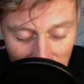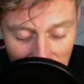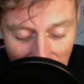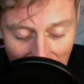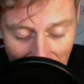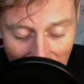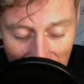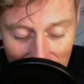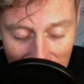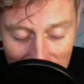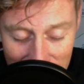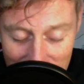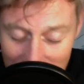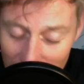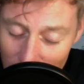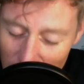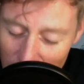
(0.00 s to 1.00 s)
And
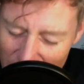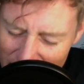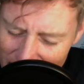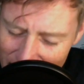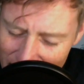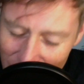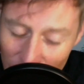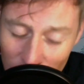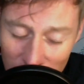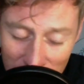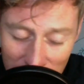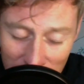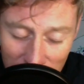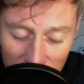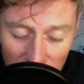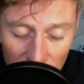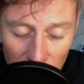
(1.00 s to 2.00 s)
being human,
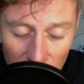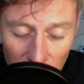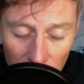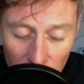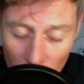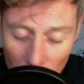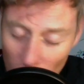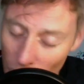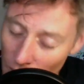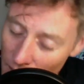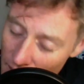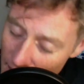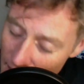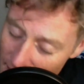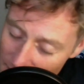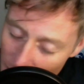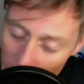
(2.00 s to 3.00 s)
you
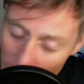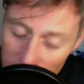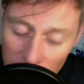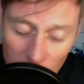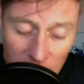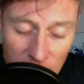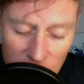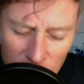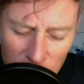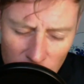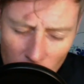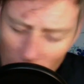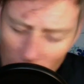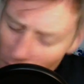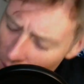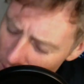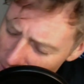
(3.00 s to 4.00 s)
realize also that you are
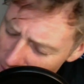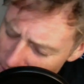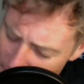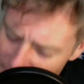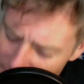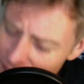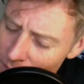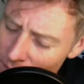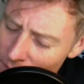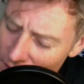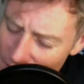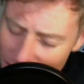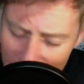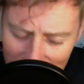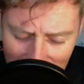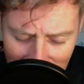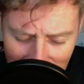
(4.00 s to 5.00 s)
also intimately
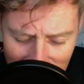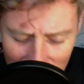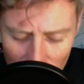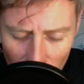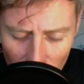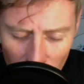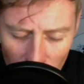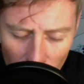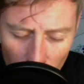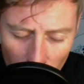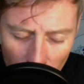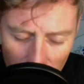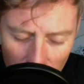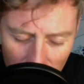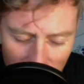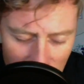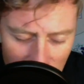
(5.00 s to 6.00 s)
connected with the water,
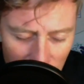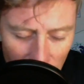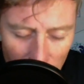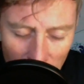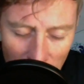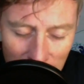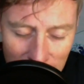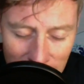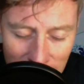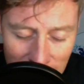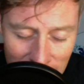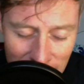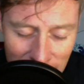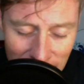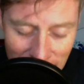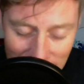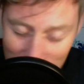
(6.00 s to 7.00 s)
as your body
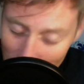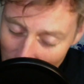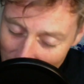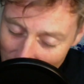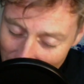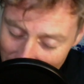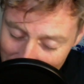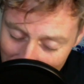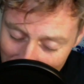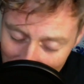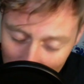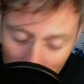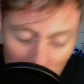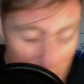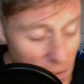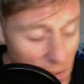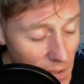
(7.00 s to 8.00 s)
is made
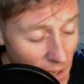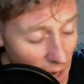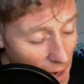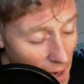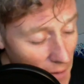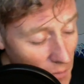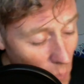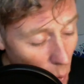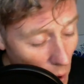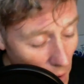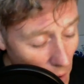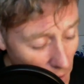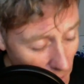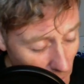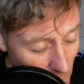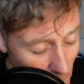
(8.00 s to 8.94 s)
mostly of water.